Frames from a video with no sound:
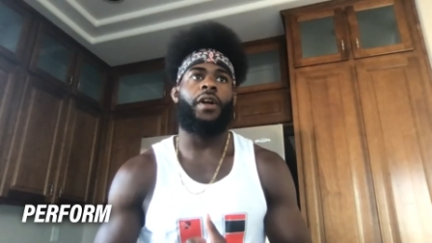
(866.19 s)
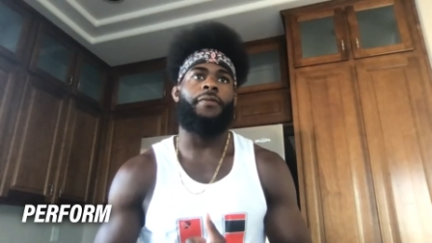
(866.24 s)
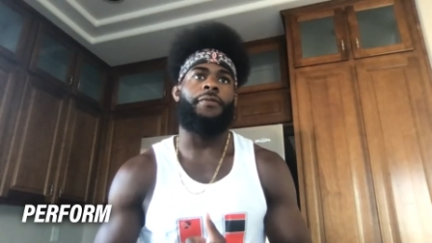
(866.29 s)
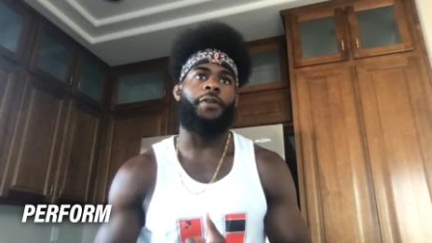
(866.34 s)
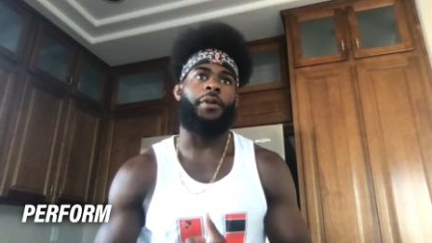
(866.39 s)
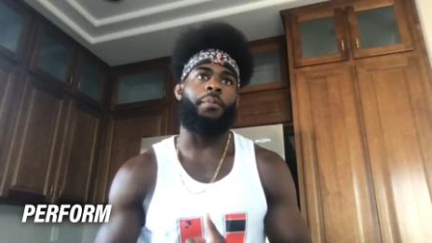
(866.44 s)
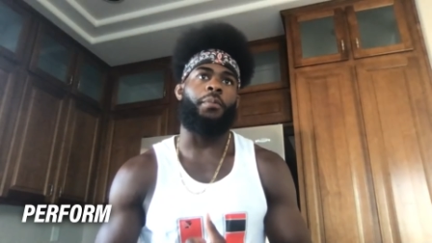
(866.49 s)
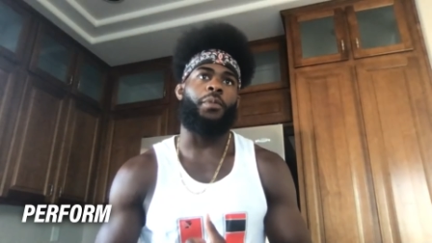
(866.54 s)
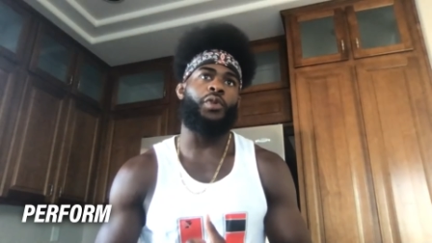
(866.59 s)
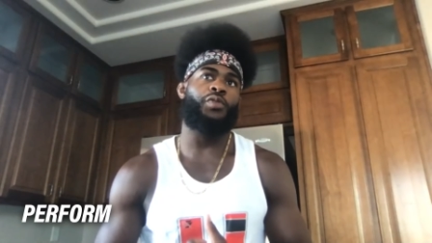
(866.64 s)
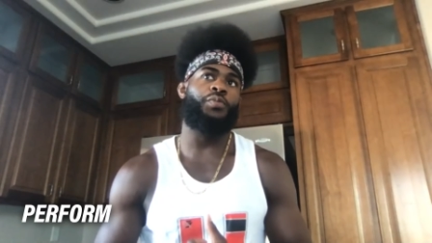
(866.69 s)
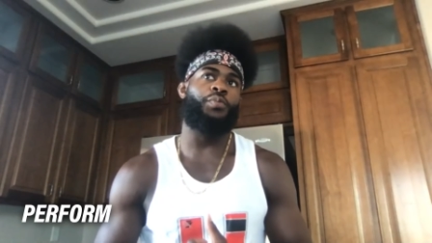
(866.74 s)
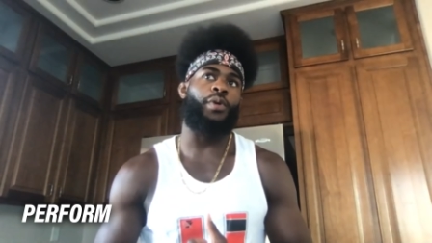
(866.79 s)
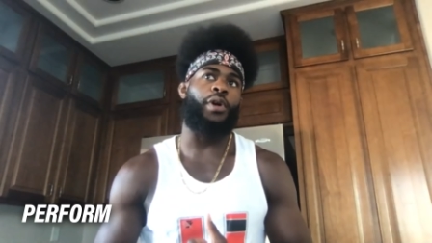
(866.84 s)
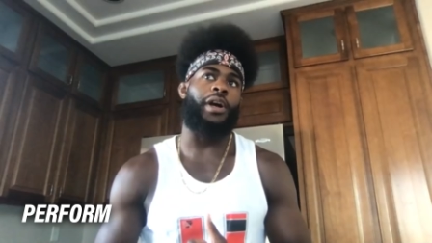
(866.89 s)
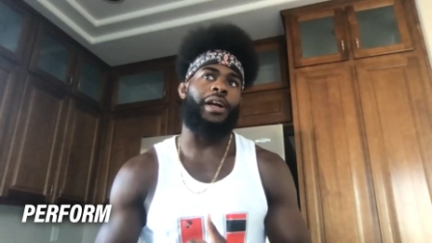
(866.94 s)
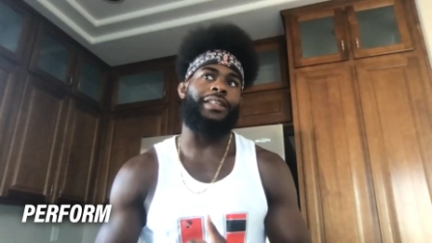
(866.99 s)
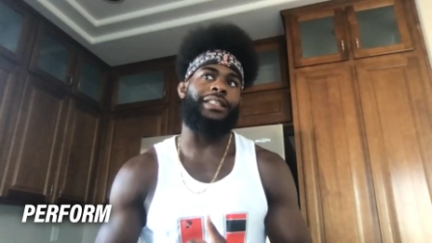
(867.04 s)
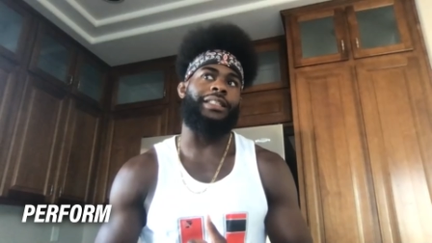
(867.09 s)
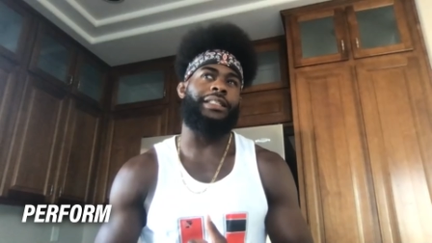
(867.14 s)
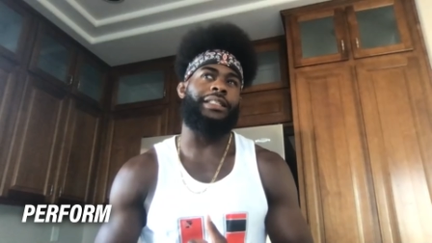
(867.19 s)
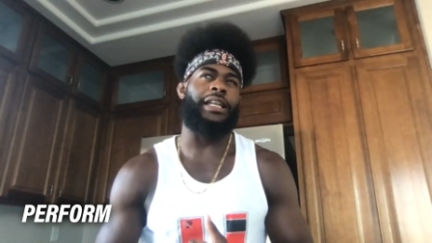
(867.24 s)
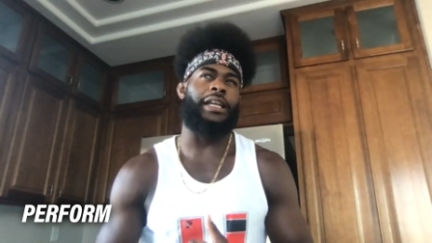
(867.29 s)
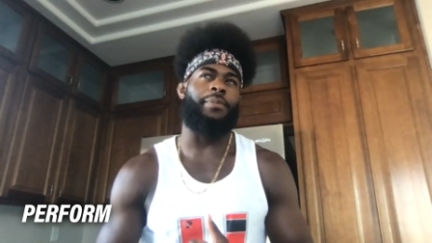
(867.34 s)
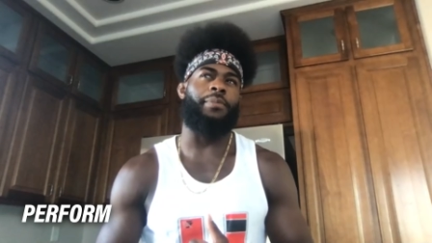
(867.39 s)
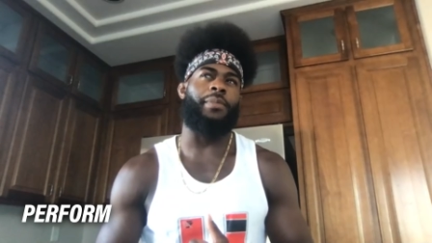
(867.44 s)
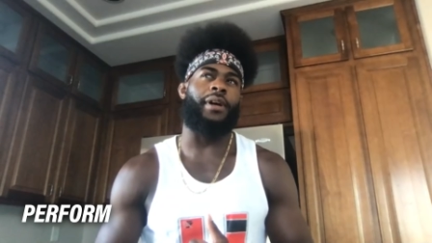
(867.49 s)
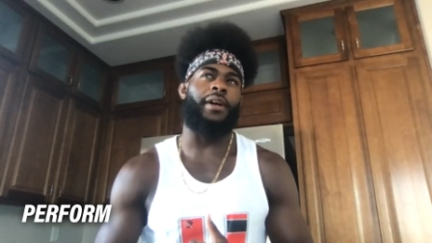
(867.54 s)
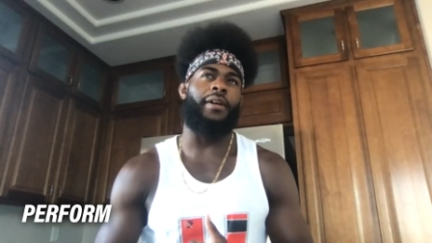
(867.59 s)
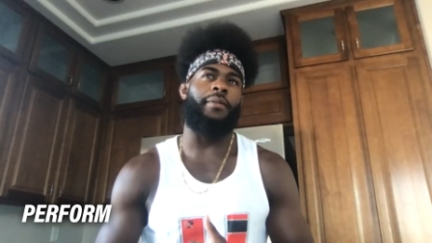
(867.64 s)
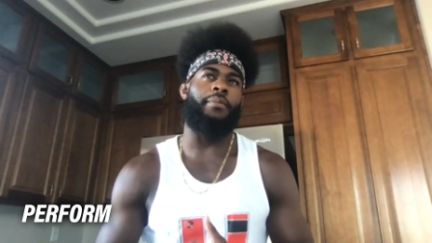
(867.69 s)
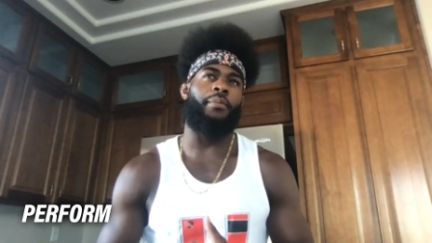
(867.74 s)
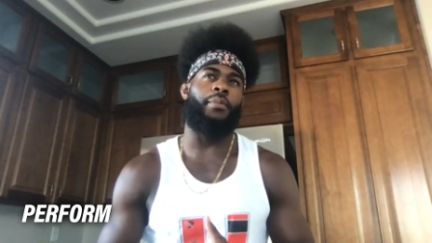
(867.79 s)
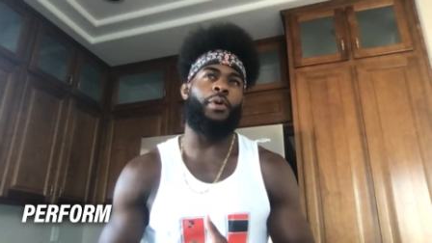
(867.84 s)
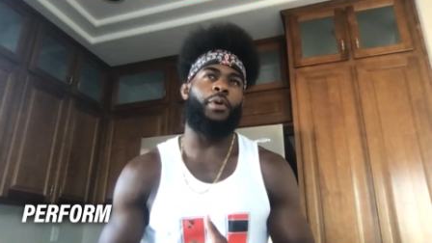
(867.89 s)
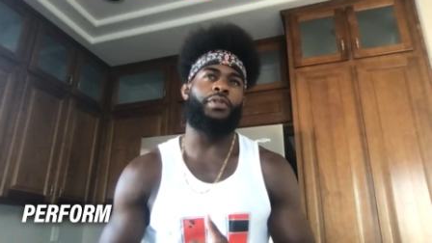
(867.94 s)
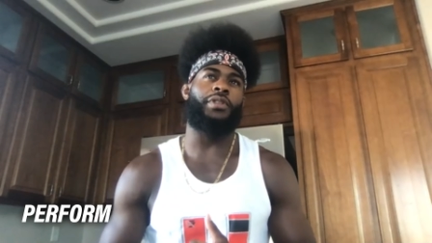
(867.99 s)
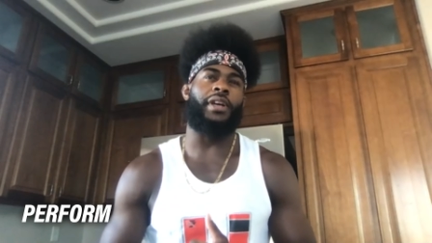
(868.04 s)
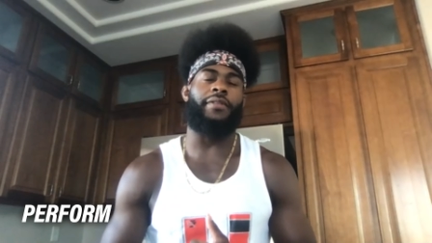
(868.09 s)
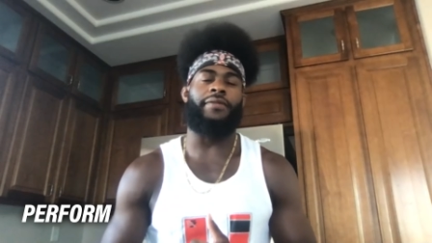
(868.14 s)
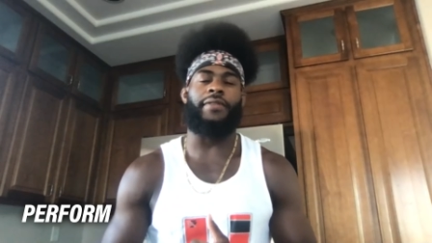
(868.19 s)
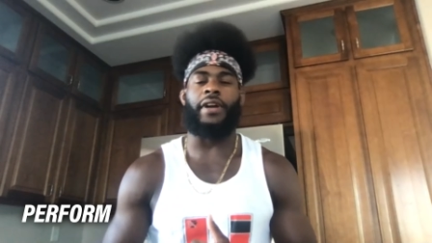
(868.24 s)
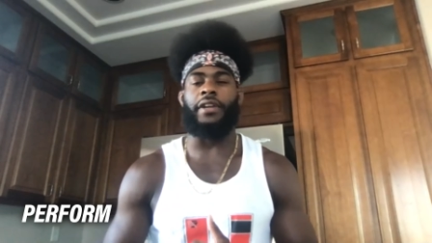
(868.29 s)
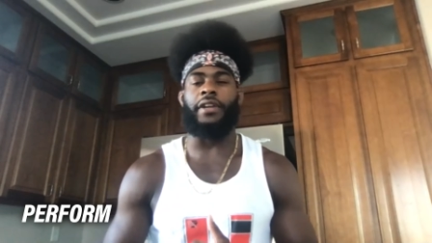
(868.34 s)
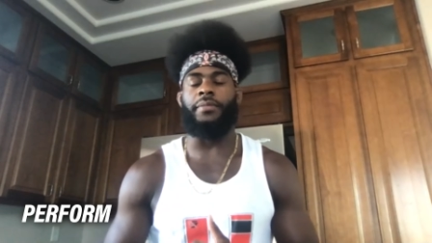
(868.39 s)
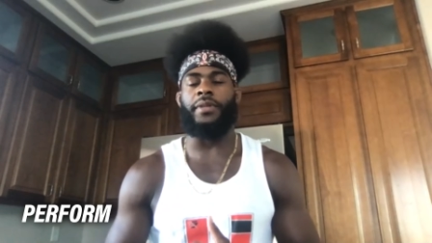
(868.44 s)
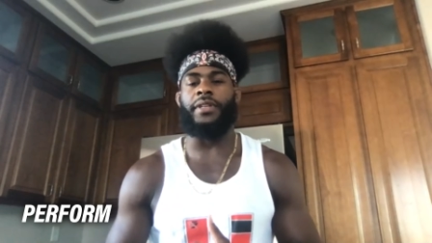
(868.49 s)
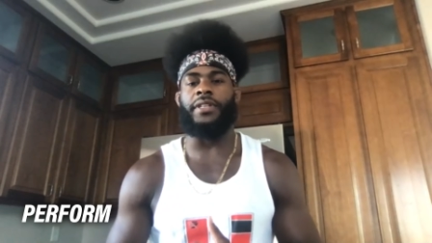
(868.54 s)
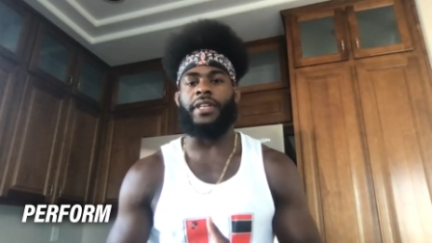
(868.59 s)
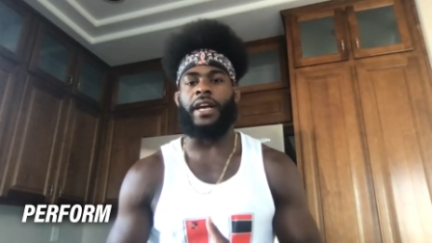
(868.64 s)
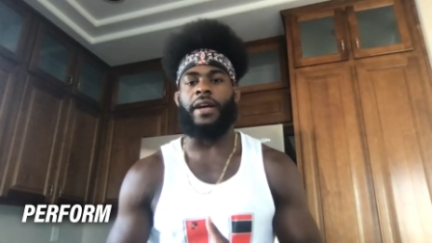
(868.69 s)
For the most part, I just take my multivitamins.